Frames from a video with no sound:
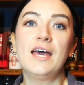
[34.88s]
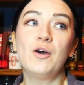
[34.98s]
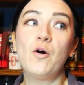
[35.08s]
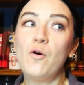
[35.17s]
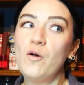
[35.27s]

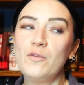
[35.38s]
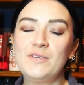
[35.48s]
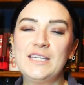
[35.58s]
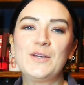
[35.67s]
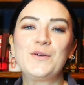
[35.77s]
haul
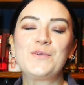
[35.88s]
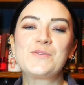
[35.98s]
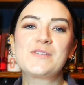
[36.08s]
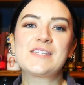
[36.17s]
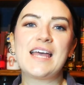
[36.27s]

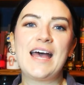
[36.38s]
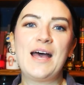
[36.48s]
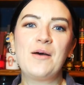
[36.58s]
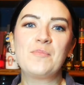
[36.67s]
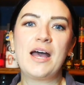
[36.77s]
videos,
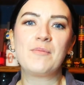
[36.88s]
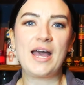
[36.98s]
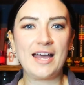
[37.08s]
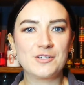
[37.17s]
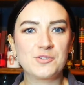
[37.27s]
I'm
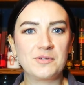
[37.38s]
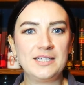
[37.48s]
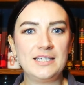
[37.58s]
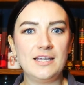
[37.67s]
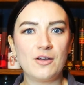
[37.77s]

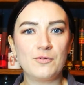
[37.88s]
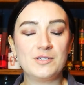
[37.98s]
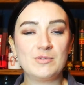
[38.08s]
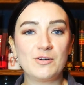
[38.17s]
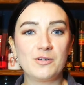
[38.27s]
actually going
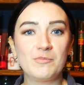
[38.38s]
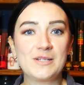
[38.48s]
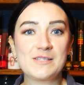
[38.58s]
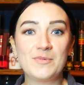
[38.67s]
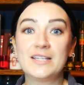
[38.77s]
to be talking
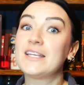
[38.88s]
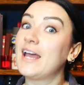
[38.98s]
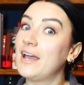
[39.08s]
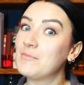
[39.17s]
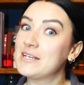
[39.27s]
about something that
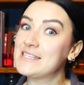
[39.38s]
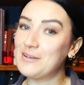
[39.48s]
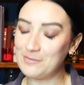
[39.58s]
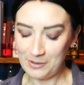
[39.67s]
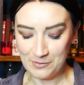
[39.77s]
I
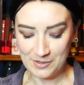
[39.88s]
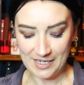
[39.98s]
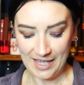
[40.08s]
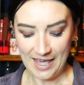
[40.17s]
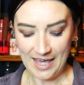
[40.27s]
myself wrote.
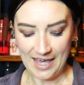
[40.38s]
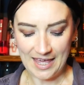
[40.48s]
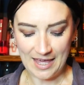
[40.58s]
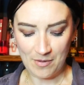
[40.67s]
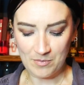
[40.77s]

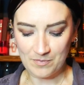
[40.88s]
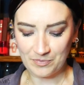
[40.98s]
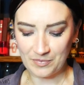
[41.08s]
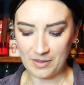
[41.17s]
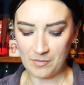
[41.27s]

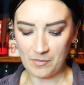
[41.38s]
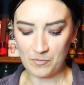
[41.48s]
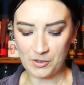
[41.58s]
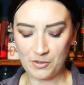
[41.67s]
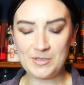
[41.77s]

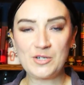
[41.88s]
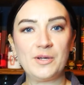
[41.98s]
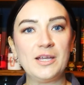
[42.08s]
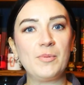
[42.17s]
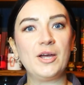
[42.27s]
We're going to be
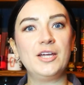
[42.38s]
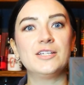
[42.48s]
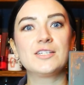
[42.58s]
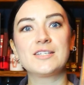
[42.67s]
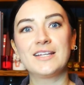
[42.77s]
talking
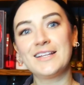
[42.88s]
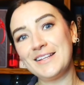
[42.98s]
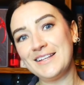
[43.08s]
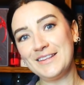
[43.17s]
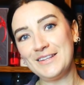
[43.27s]
about
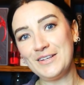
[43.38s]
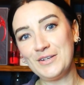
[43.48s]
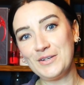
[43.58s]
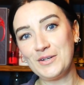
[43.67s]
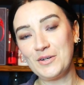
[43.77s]

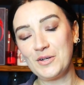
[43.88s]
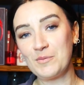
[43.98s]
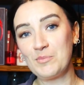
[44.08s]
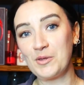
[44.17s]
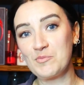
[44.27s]
the
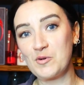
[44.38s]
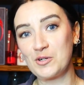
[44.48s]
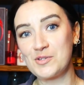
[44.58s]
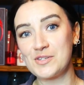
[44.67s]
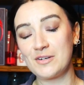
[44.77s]
Mother
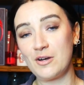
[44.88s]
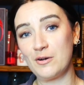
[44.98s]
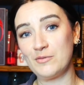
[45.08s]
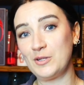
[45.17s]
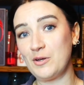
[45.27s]
Mort's
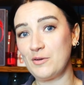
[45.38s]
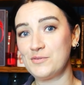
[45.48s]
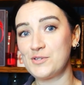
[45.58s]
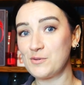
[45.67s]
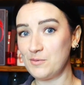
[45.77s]
Carnival of
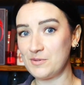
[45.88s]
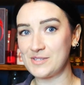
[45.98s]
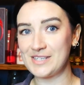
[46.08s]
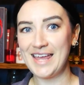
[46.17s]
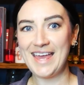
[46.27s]

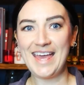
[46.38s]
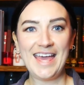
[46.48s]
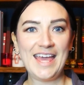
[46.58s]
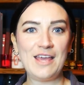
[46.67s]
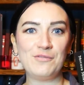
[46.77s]
Souls.
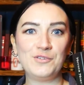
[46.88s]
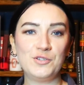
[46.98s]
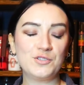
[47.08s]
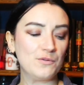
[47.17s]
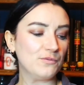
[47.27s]
If
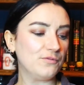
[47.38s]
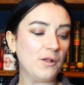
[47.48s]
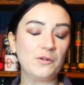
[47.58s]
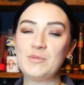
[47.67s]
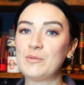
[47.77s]
you don't
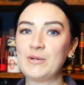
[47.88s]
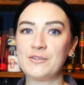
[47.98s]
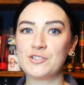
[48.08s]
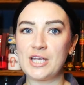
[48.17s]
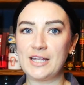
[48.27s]
follow me on my
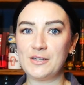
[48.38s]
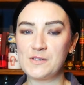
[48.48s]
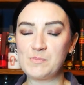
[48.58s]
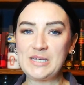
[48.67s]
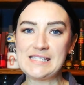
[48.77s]
other
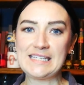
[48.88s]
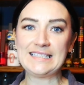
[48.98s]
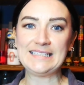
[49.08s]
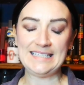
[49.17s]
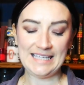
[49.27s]
channels,
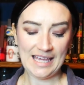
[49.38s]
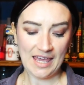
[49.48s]
basically